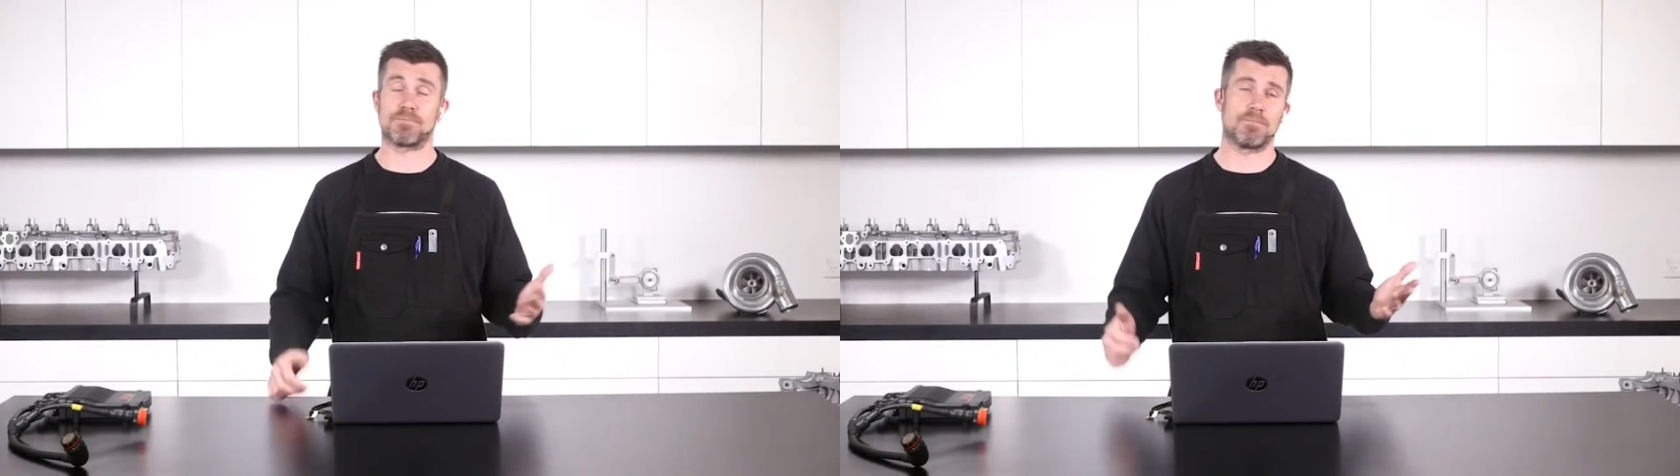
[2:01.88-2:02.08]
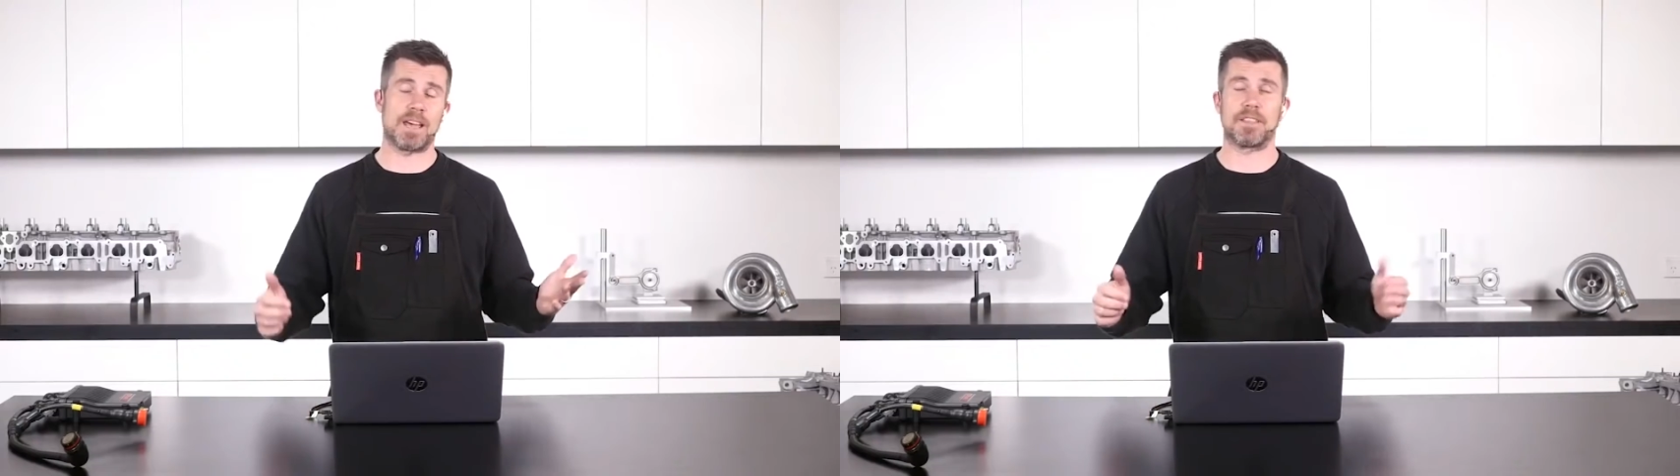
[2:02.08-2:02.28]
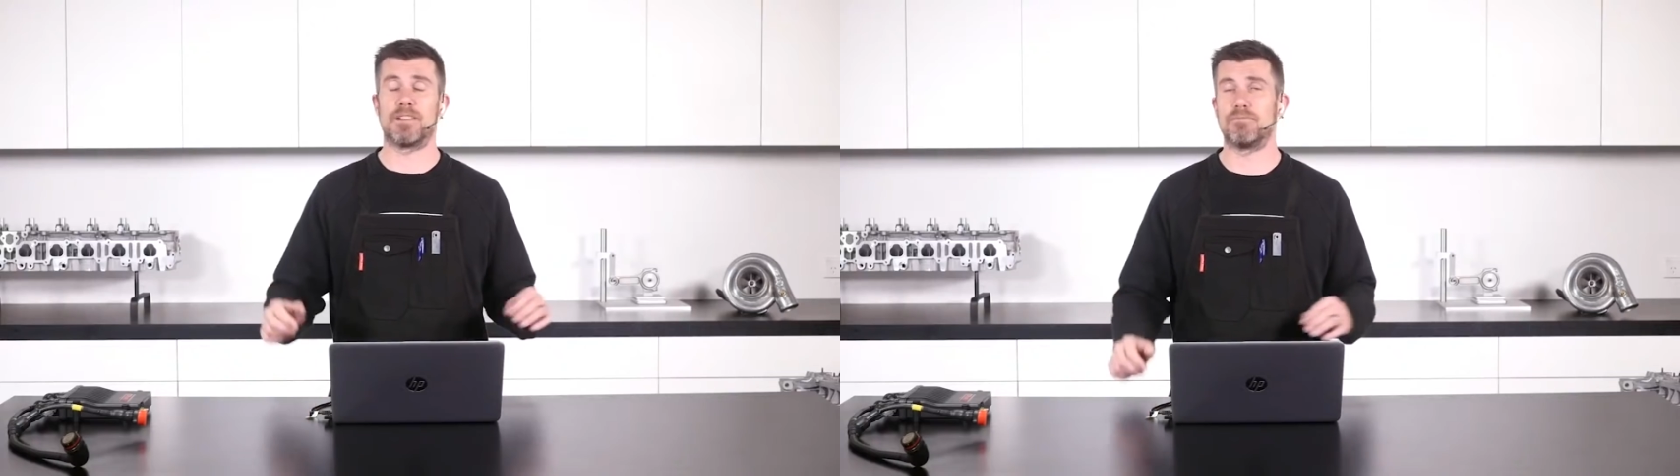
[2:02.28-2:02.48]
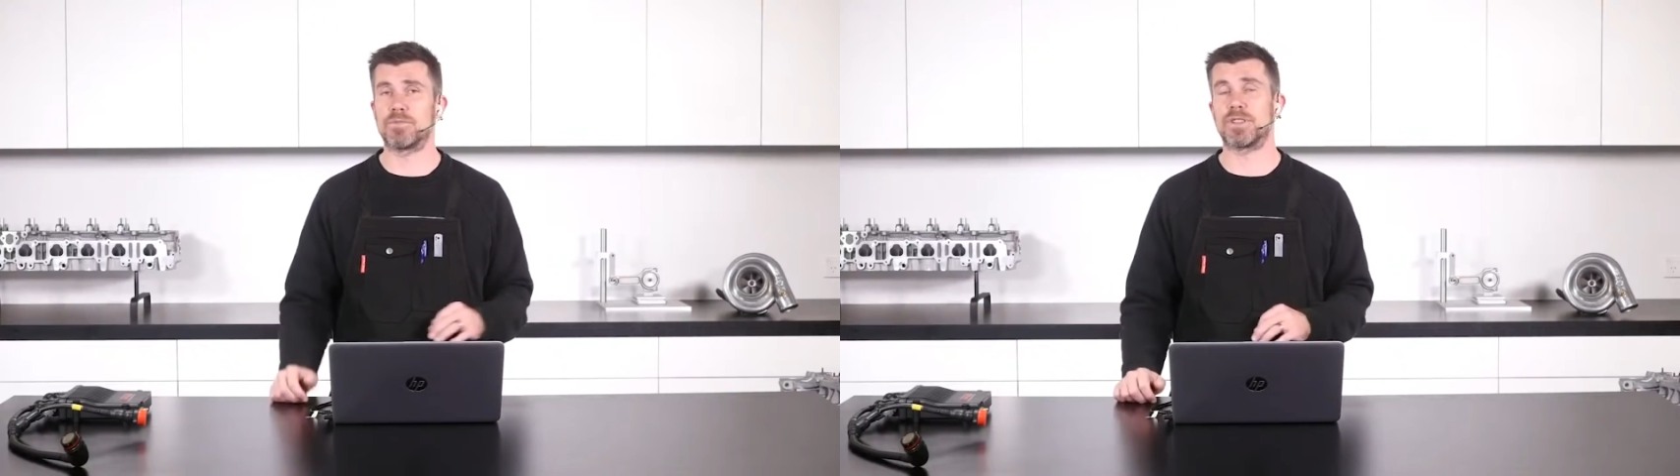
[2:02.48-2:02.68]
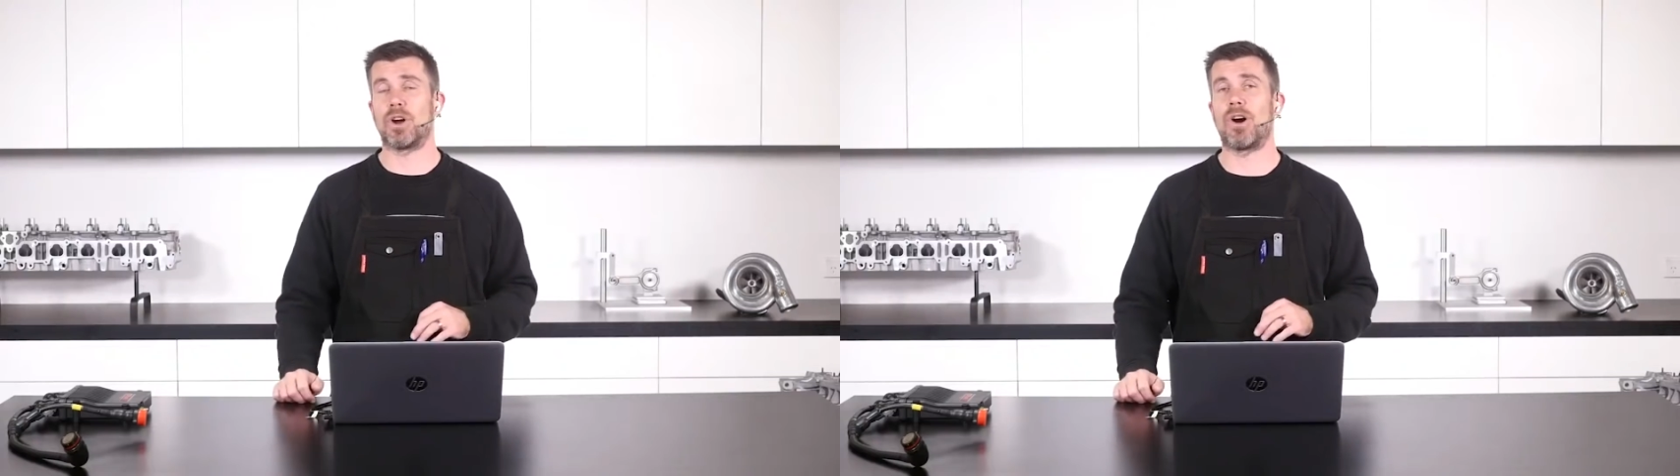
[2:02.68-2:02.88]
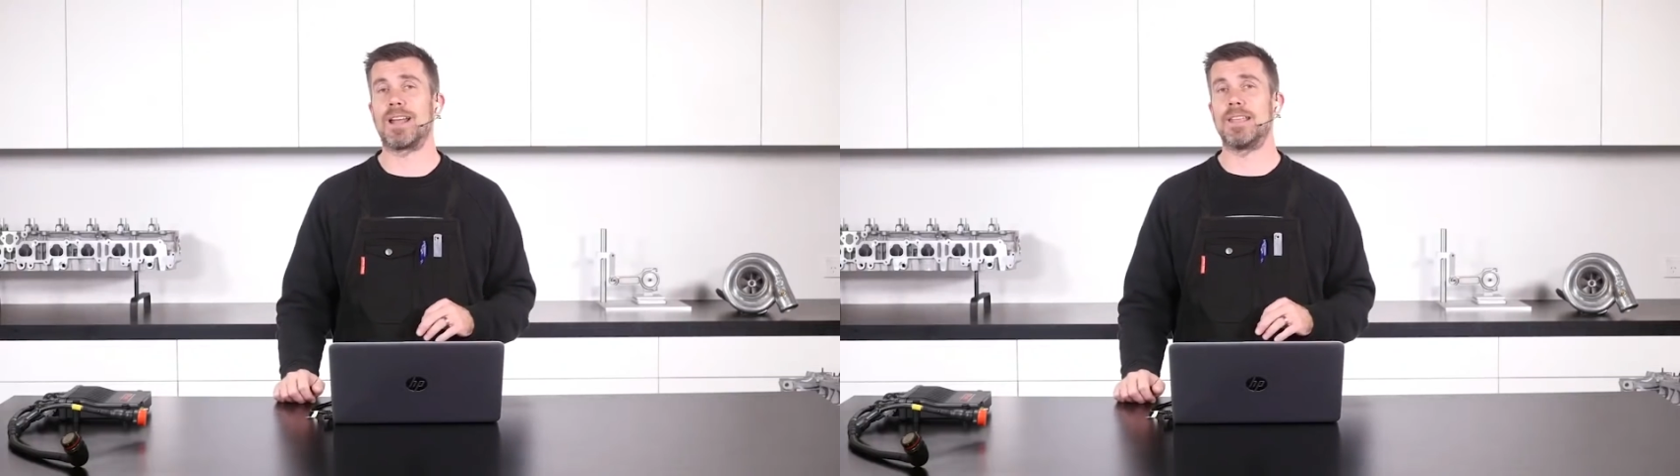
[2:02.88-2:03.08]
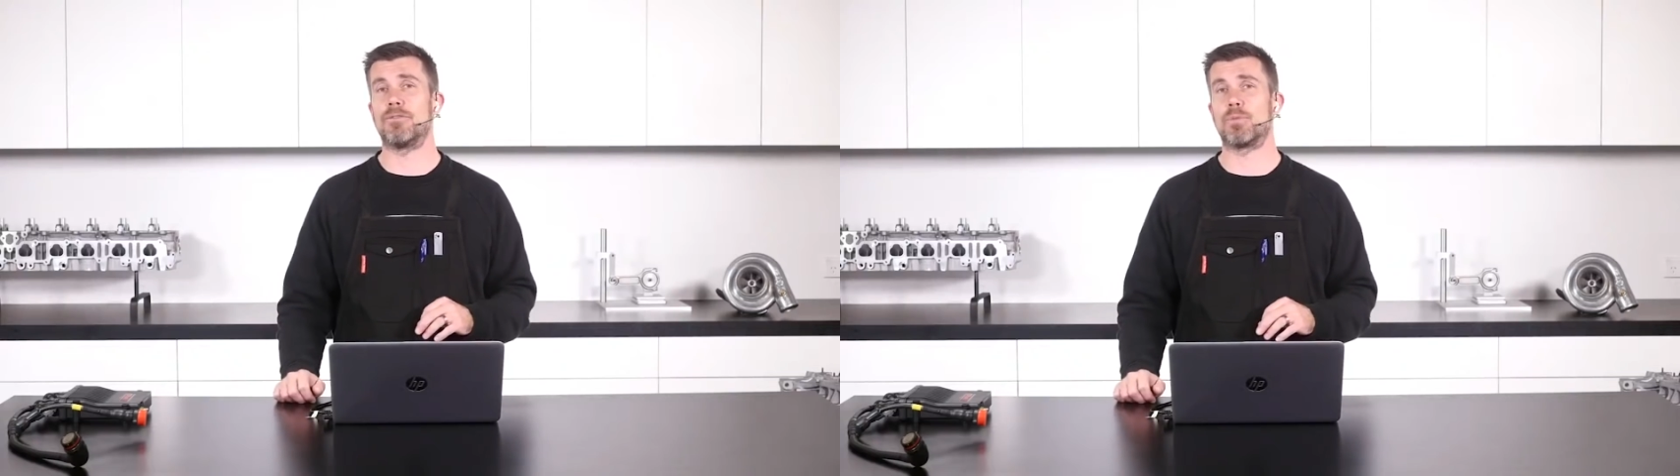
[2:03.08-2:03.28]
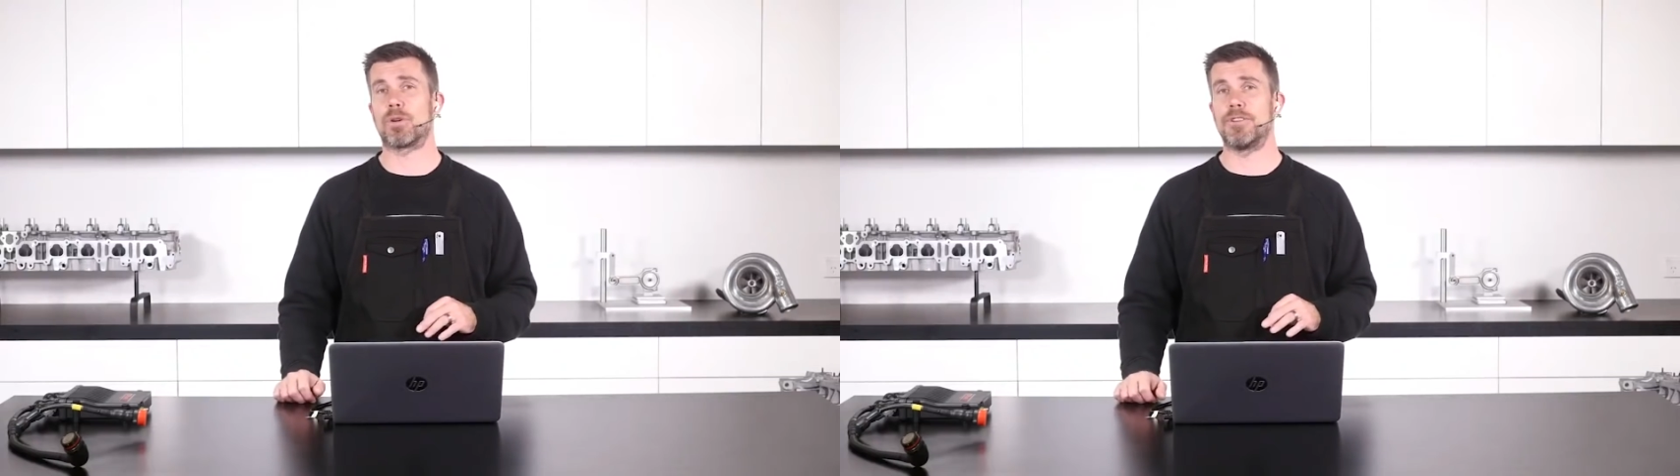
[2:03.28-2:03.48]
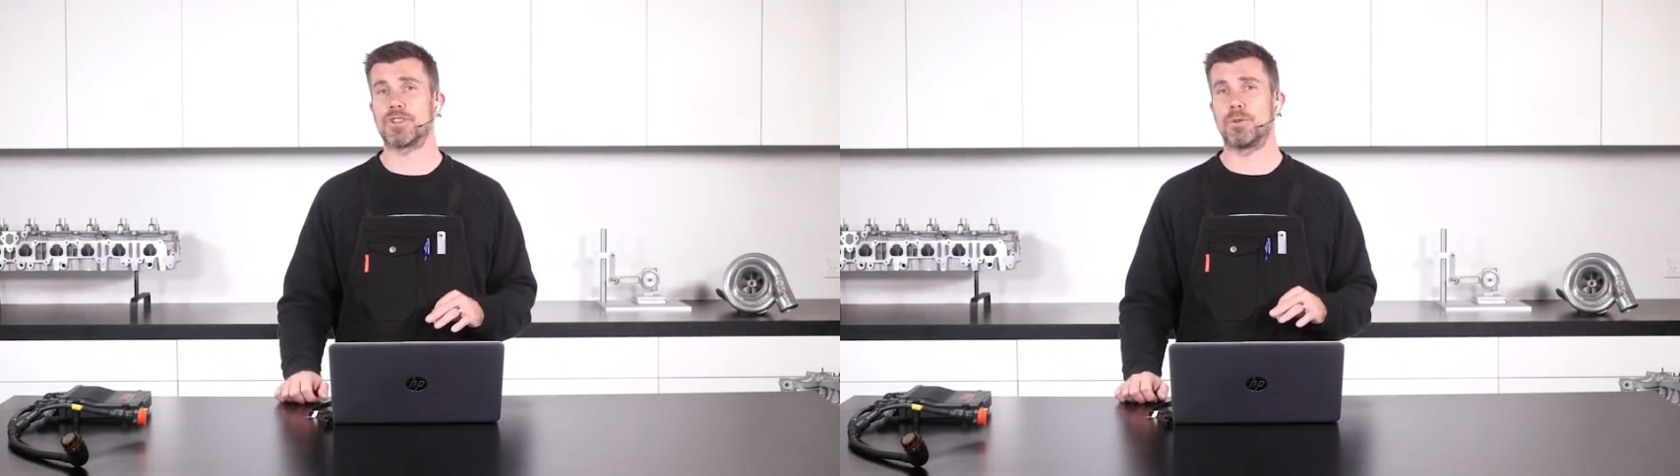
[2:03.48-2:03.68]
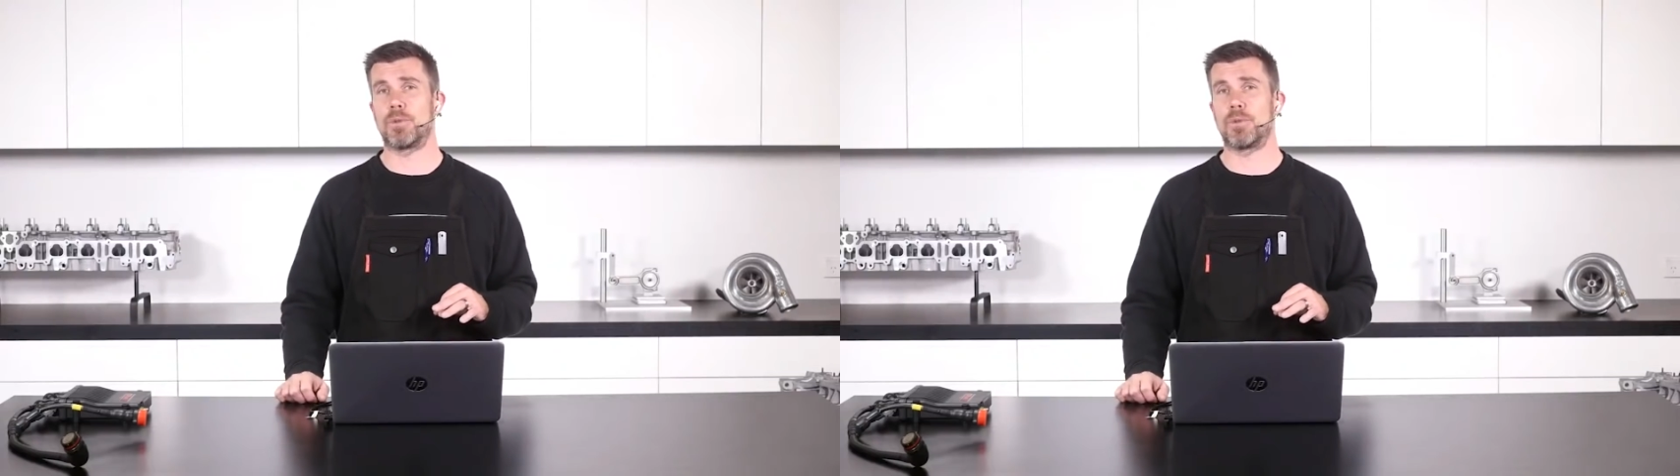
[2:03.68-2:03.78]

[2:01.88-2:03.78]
other sort of high level professional